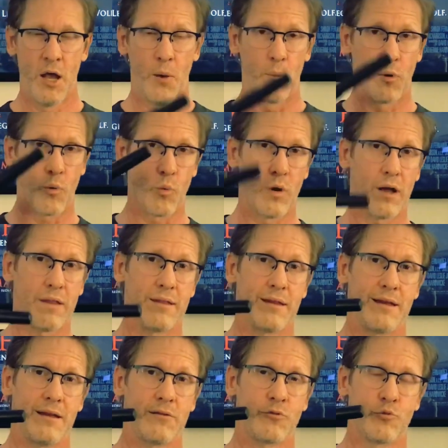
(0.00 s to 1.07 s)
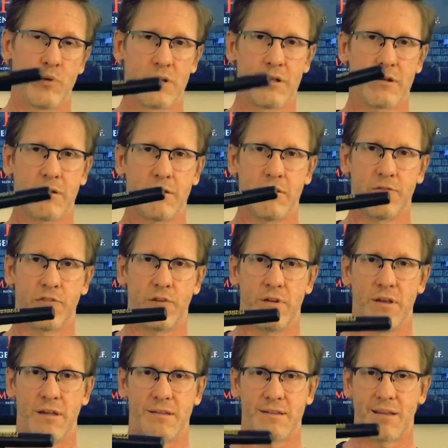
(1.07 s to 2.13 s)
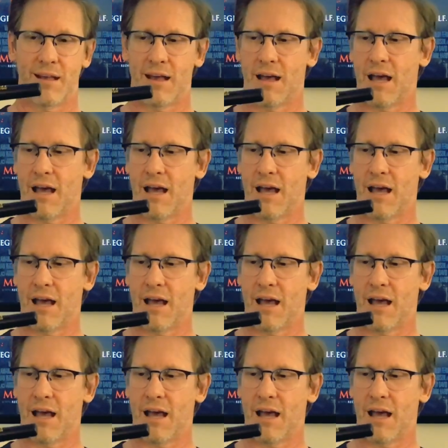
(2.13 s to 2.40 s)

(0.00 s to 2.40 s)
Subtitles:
But what is really good for this,